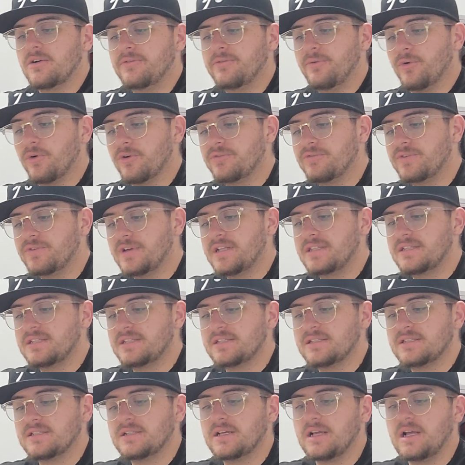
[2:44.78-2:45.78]

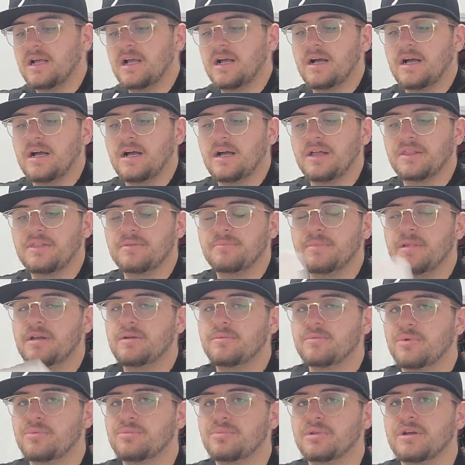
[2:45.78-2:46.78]
Forfeits. The
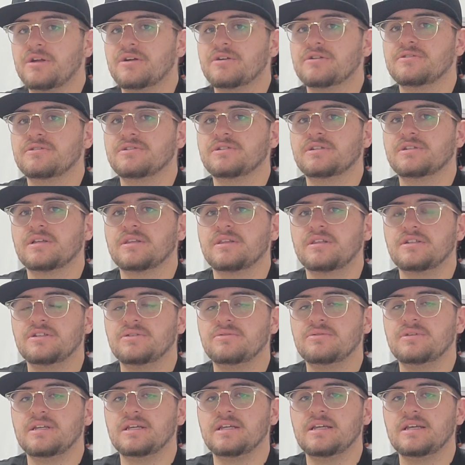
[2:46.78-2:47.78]
minimum players that
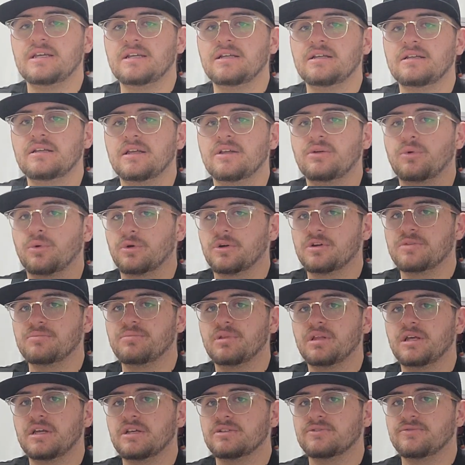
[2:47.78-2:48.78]
you need in order to
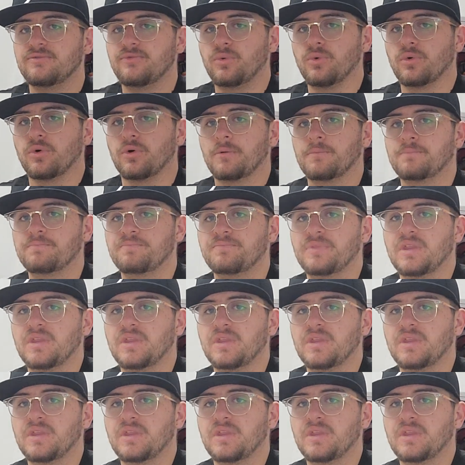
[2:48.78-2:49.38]
play is 4.